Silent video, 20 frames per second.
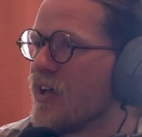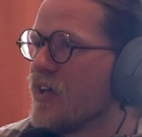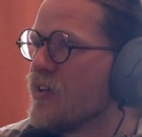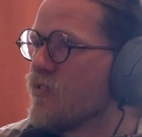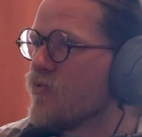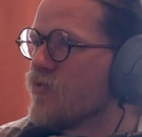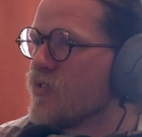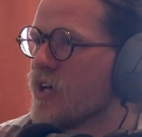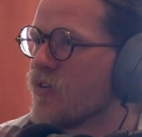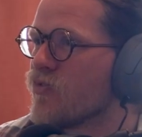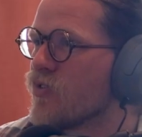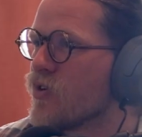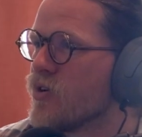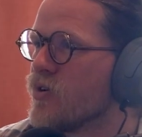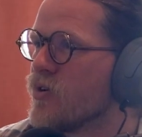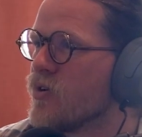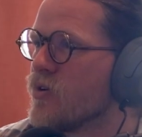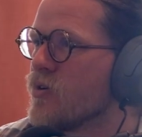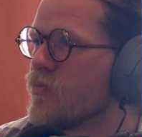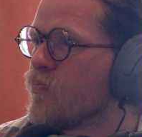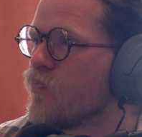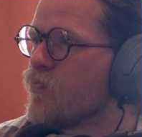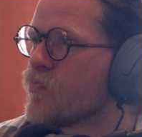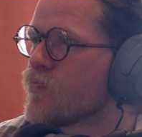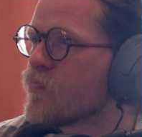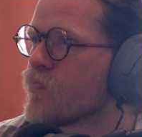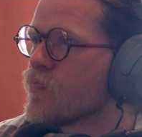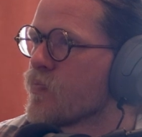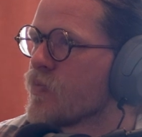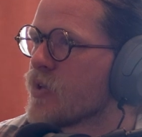have never
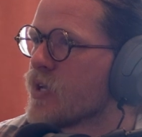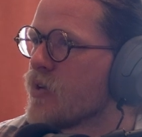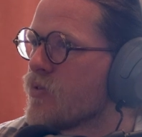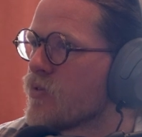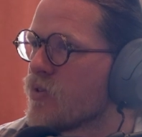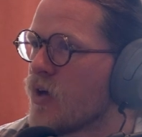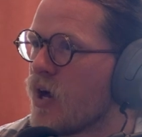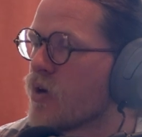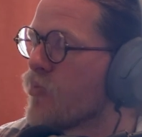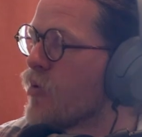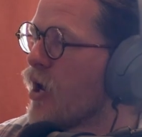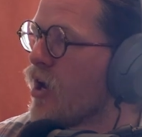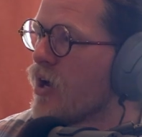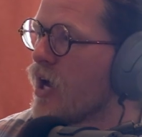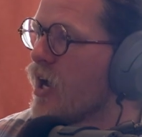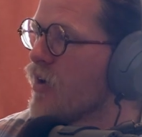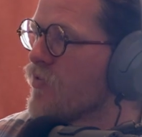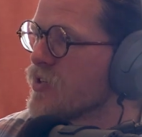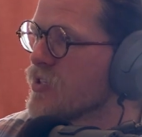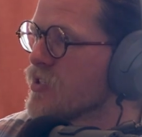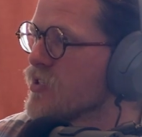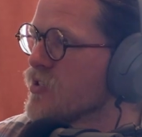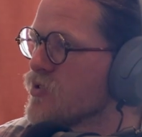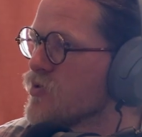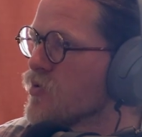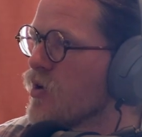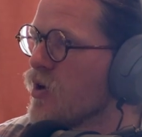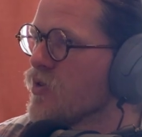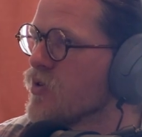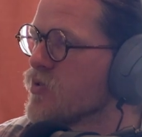thought about having to do
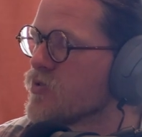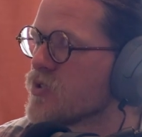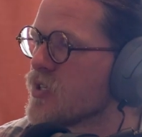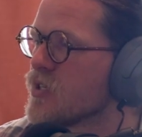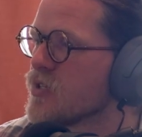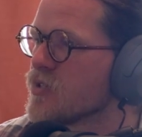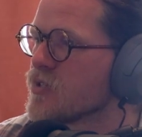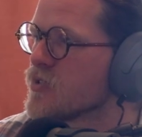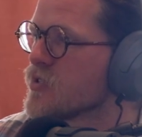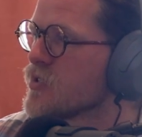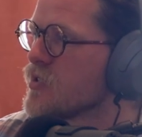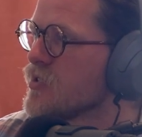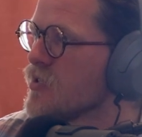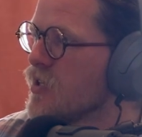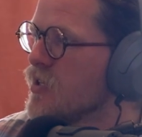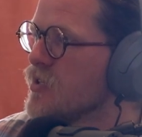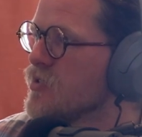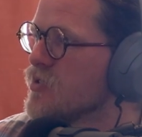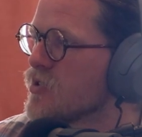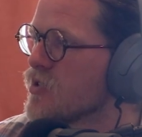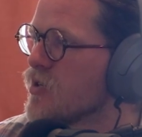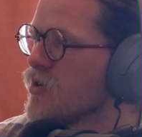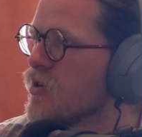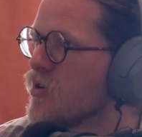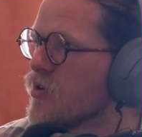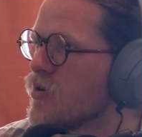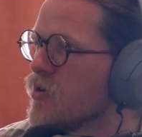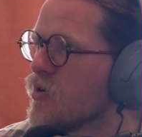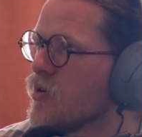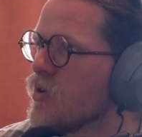all those things. And
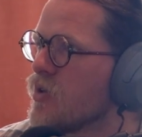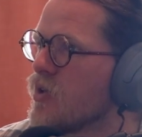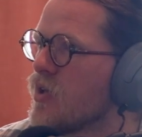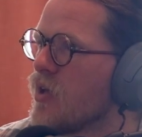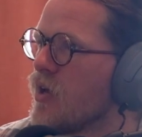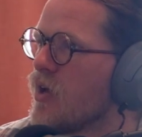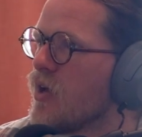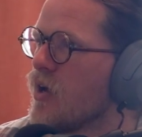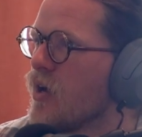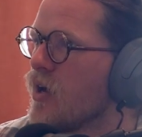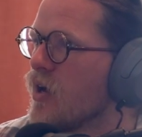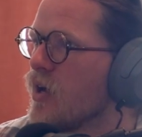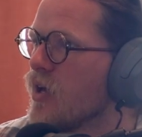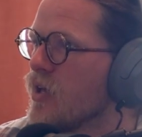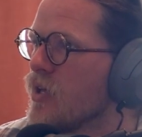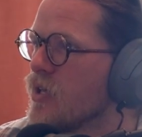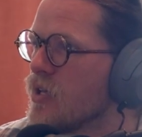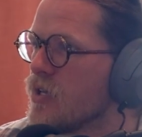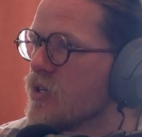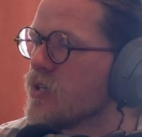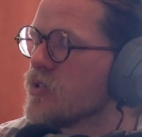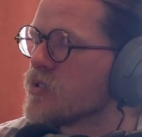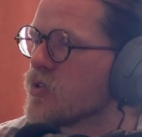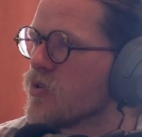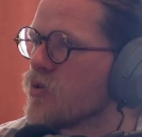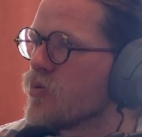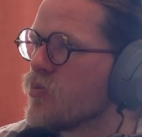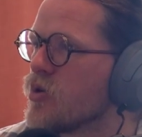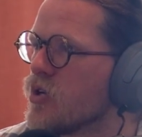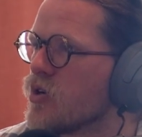so it is a
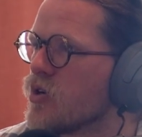little bit